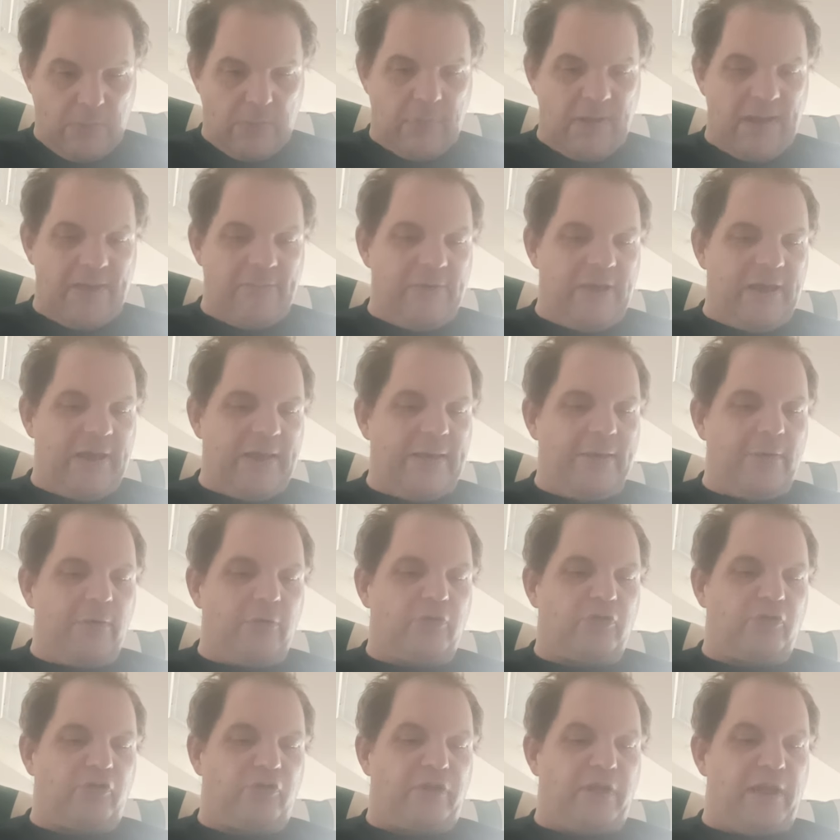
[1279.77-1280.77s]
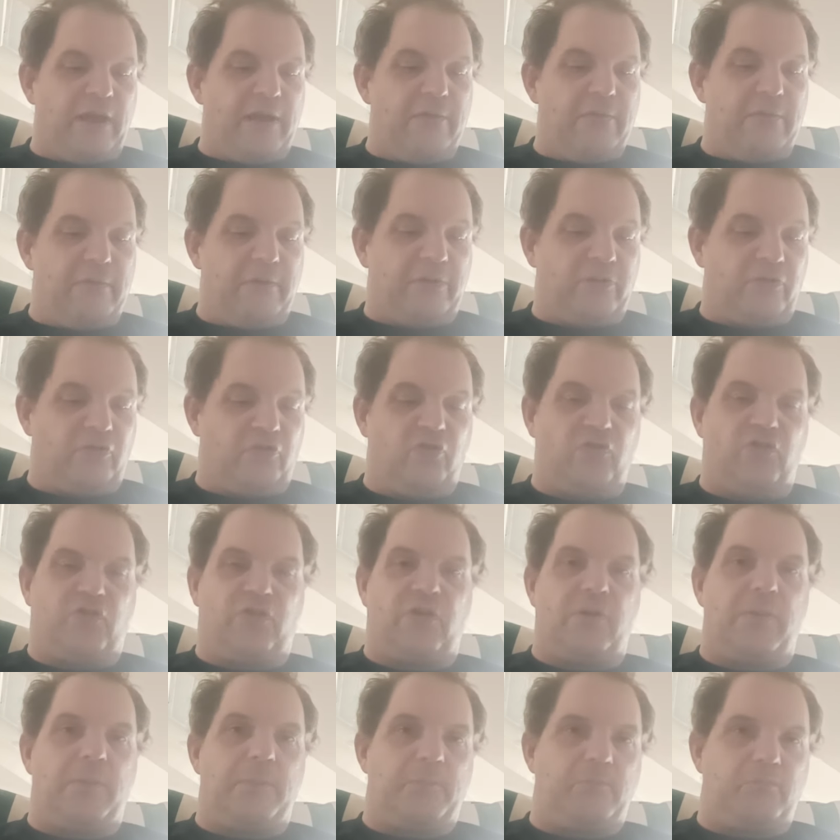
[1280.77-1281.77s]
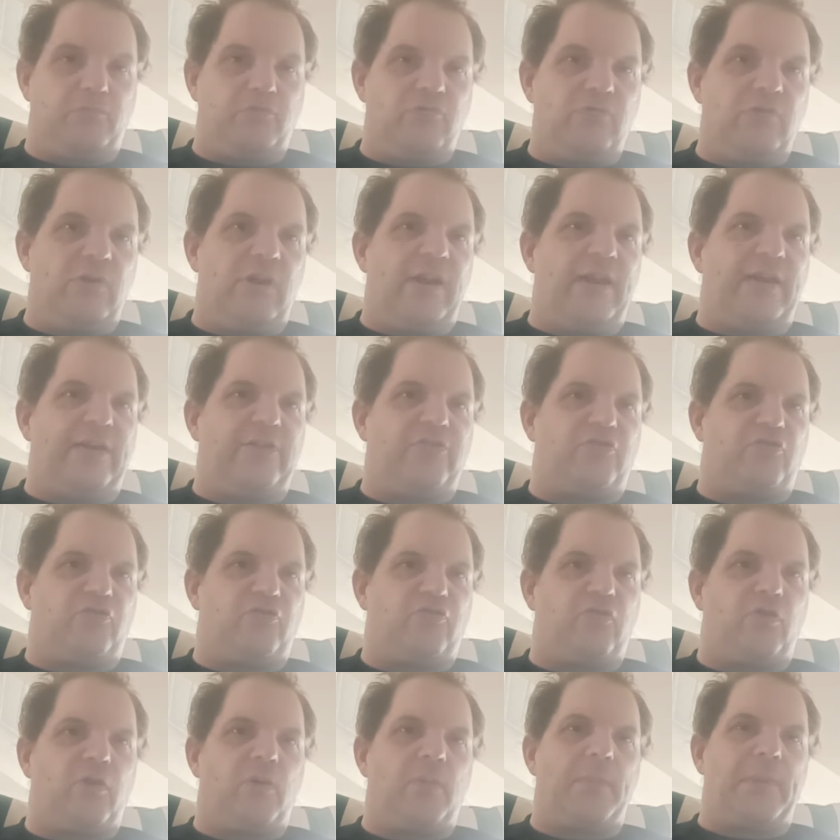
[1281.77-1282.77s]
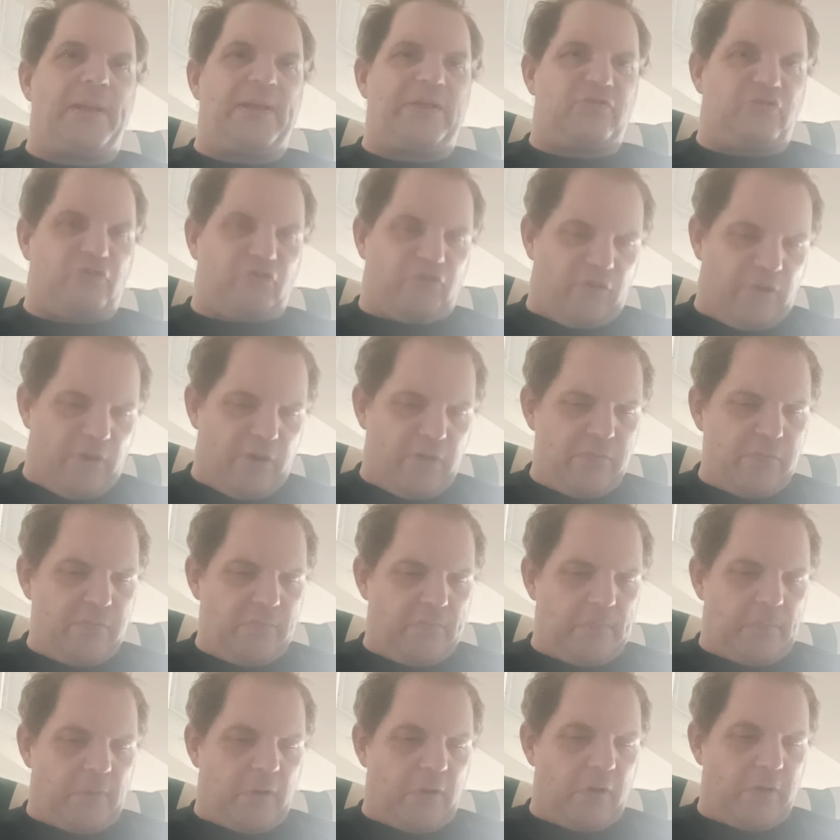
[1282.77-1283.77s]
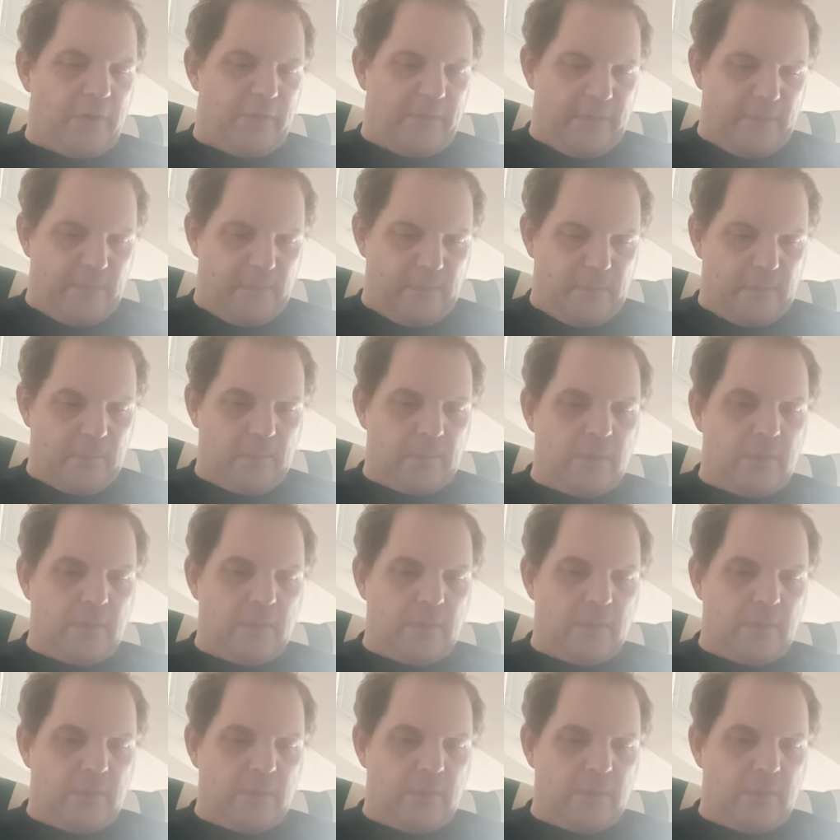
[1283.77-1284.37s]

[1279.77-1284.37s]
Where he goes there, which is a brilliant drum intro by the